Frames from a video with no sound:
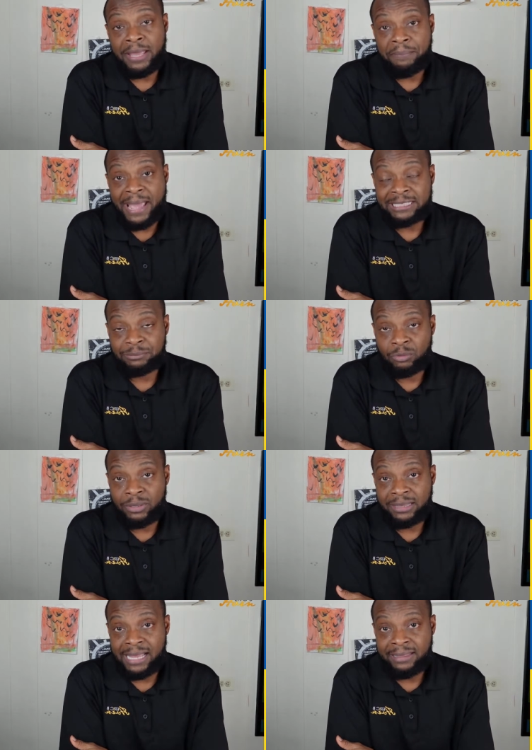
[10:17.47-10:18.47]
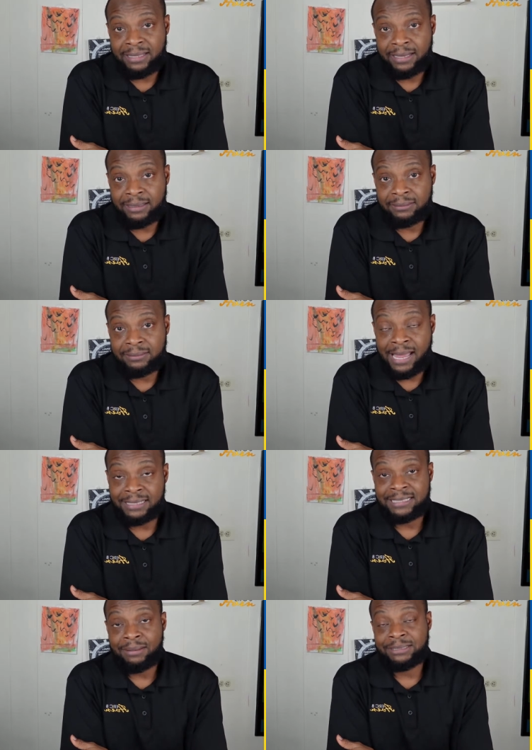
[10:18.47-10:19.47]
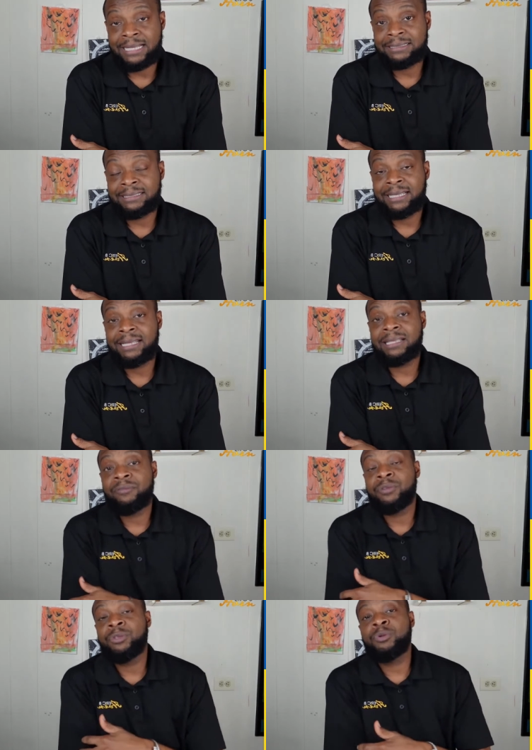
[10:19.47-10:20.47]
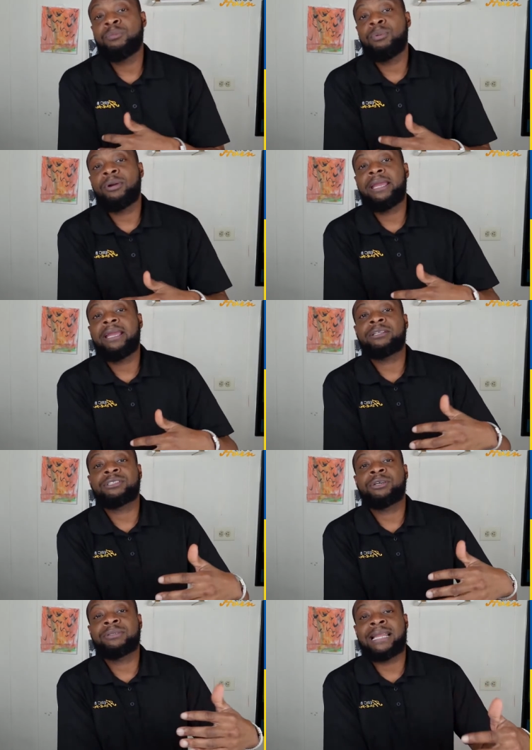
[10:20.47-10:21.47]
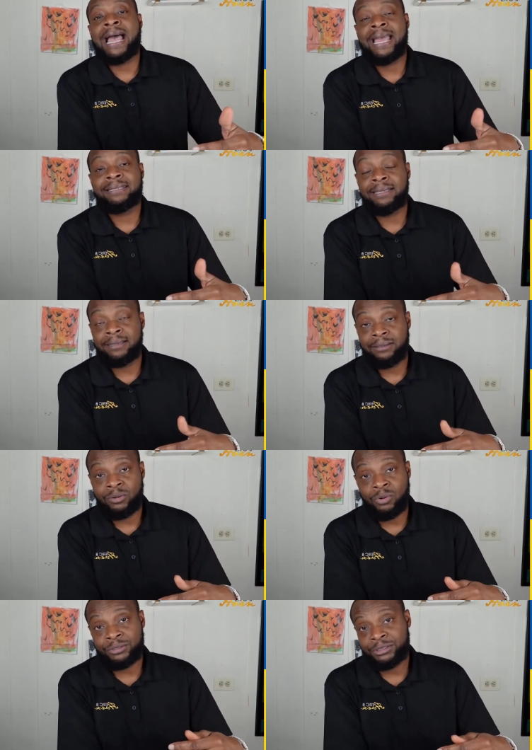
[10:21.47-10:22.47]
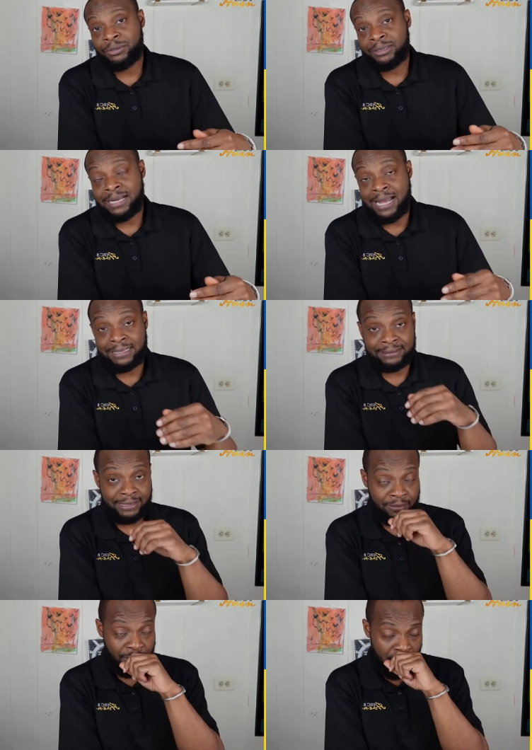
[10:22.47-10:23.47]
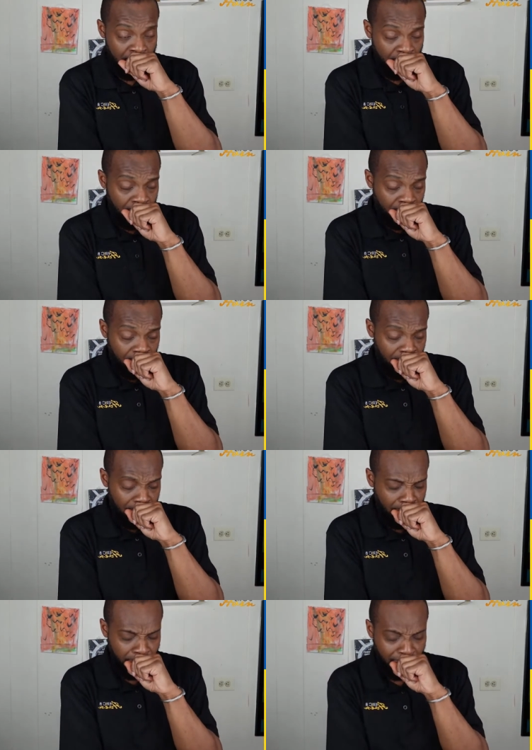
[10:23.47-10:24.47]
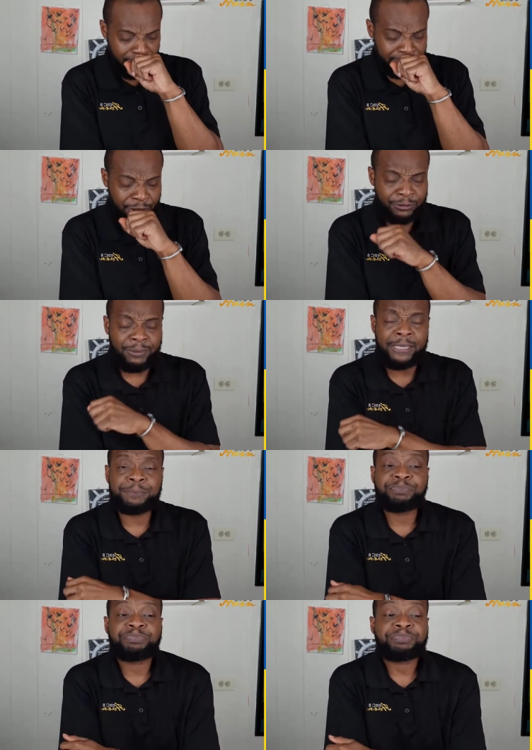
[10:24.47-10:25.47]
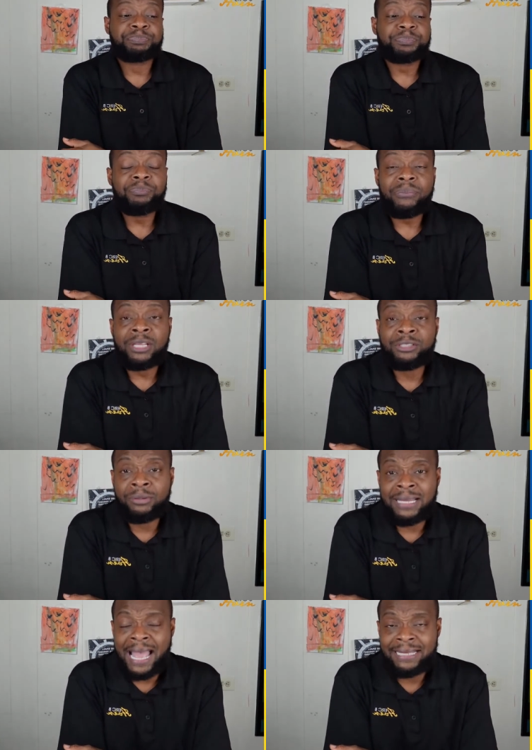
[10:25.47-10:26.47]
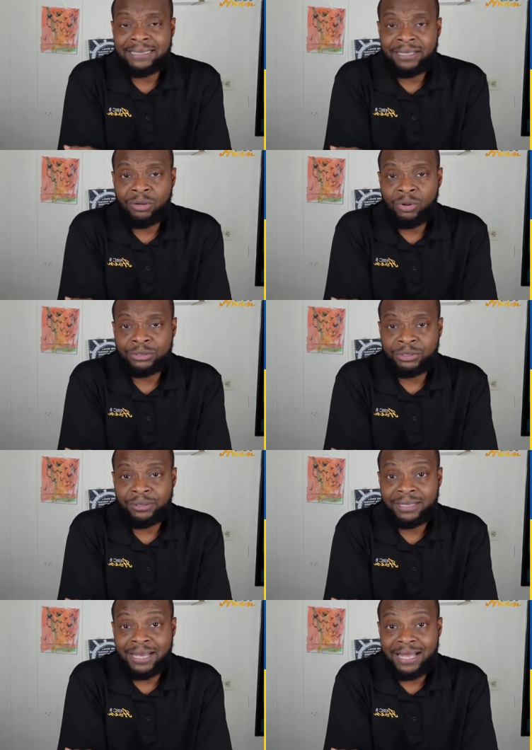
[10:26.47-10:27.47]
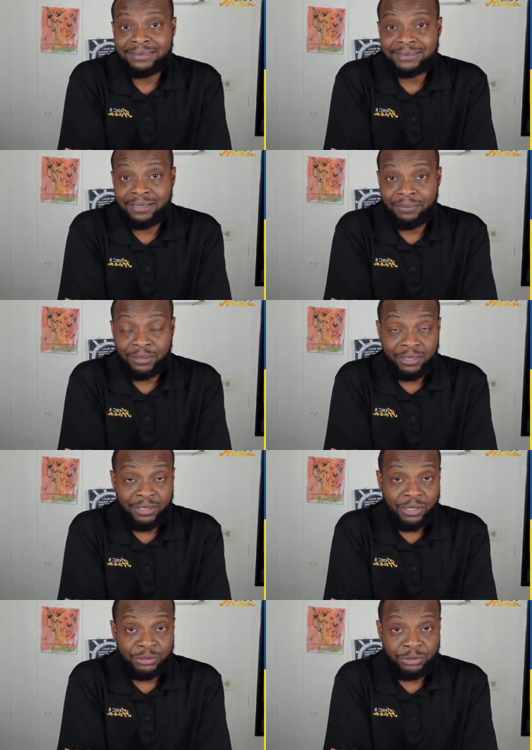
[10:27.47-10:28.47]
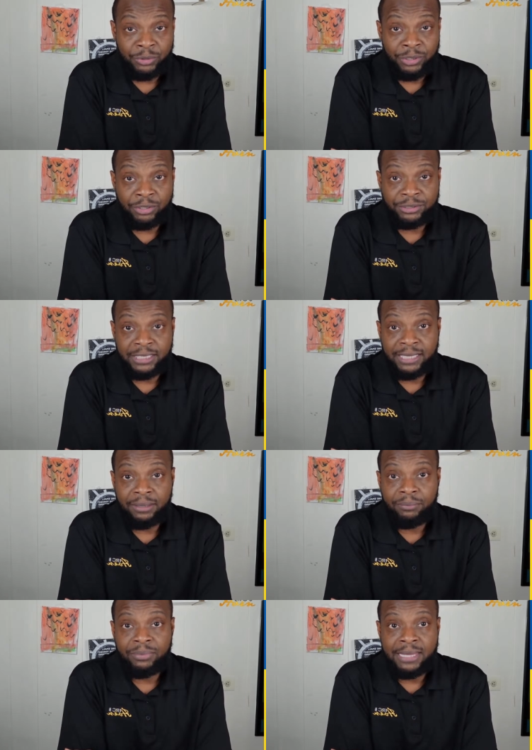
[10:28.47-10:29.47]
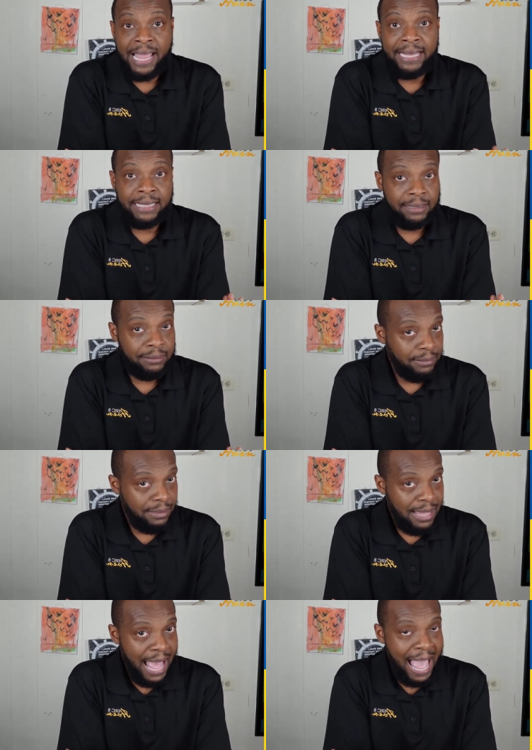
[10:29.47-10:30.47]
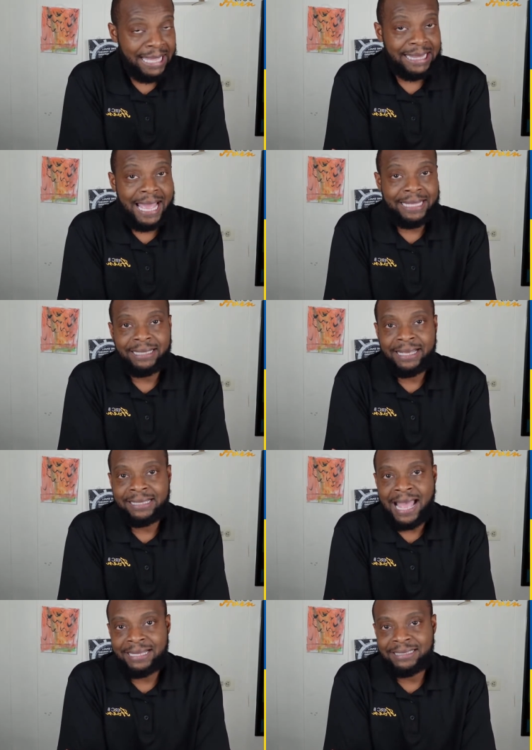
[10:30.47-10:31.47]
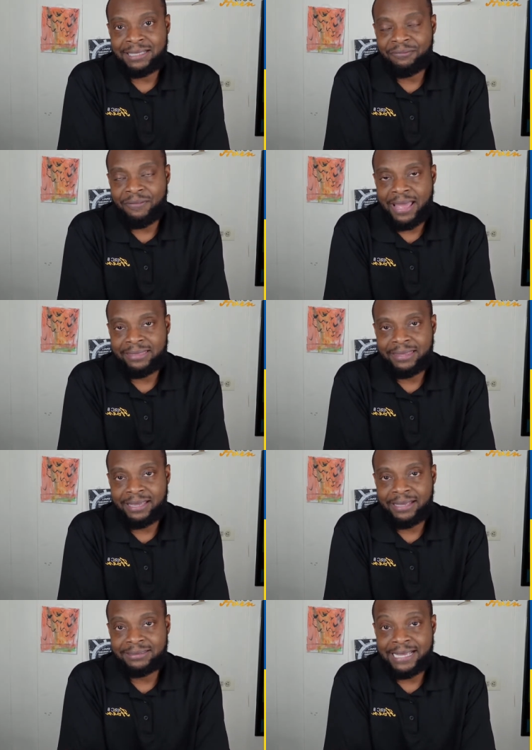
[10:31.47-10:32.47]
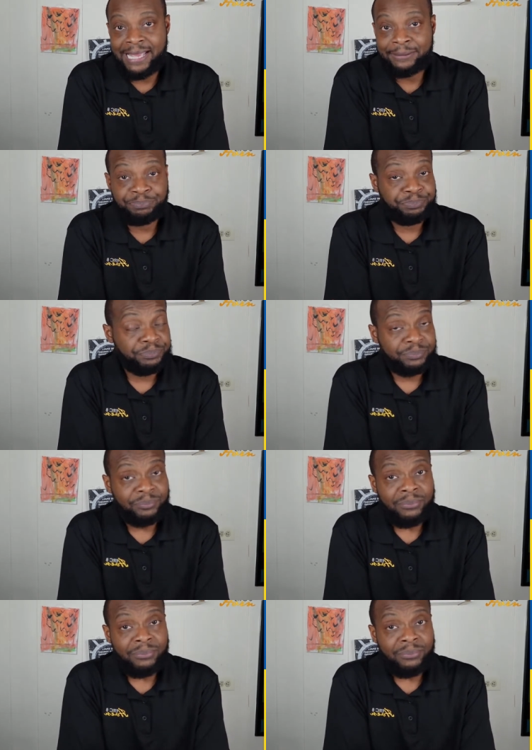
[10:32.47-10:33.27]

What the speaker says: Do they match with what they think? 9 times out of 10, if you bring a certain idea or a certain concept, excuse me, certain idea or a certain concept to your team, they can highlight it and identify things that